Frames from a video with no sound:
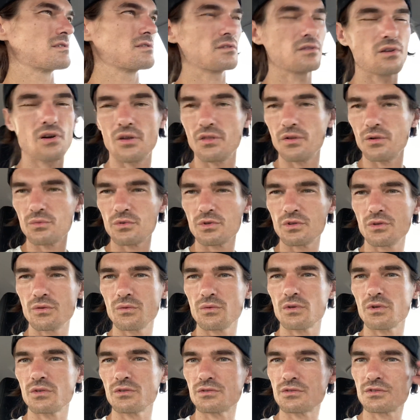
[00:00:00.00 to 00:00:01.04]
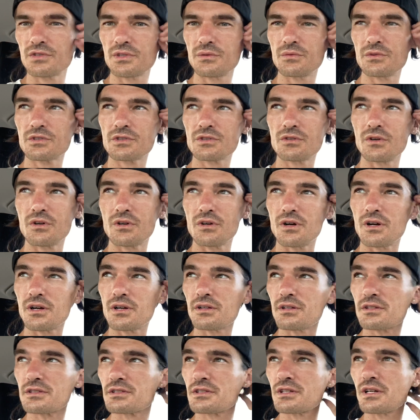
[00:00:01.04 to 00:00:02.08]
on the real world, see what's going on in
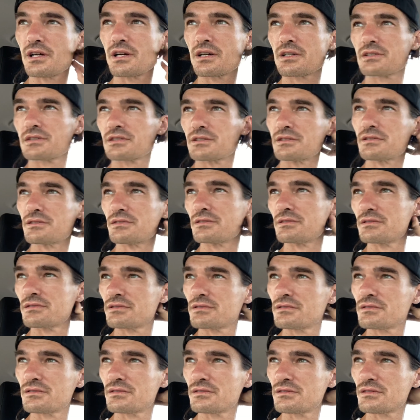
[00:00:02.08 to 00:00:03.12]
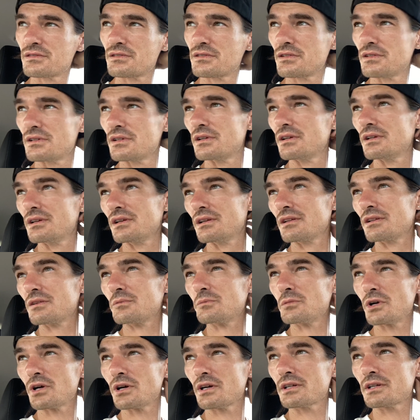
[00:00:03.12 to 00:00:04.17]
the stocks and the
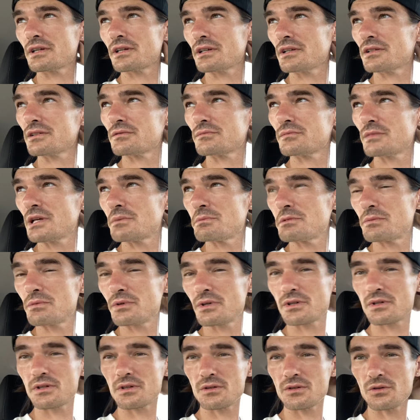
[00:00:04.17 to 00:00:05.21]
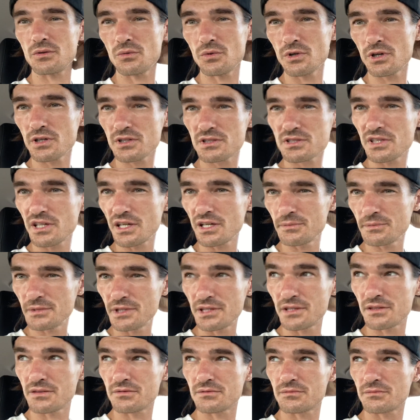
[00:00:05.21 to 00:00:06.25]
market, and maybe put a little work time
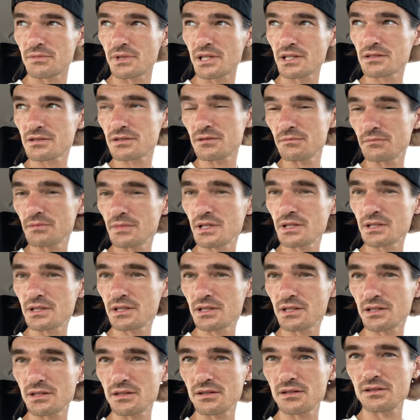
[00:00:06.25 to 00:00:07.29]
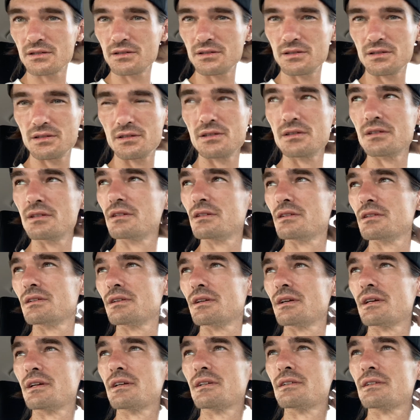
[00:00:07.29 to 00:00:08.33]
in, make some money here.
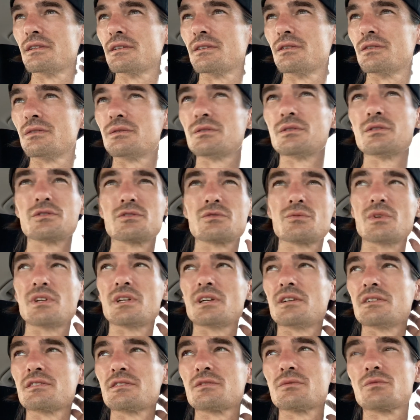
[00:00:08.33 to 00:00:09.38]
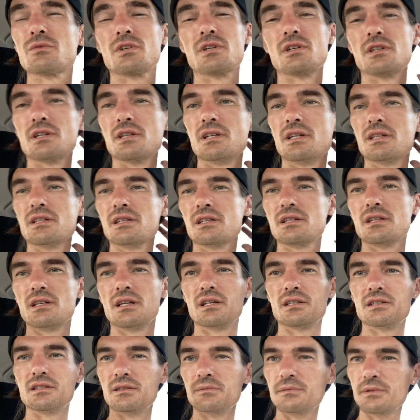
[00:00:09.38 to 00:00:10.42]
And uh, who knows what else we're gonna en-
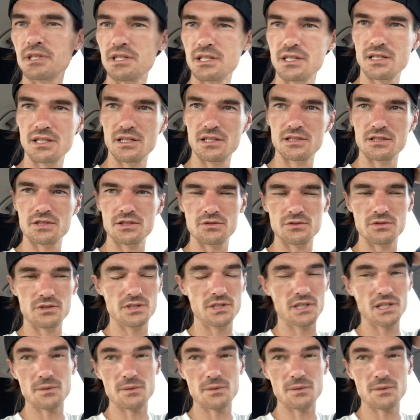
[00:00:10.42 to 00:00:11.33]
end up getting into today.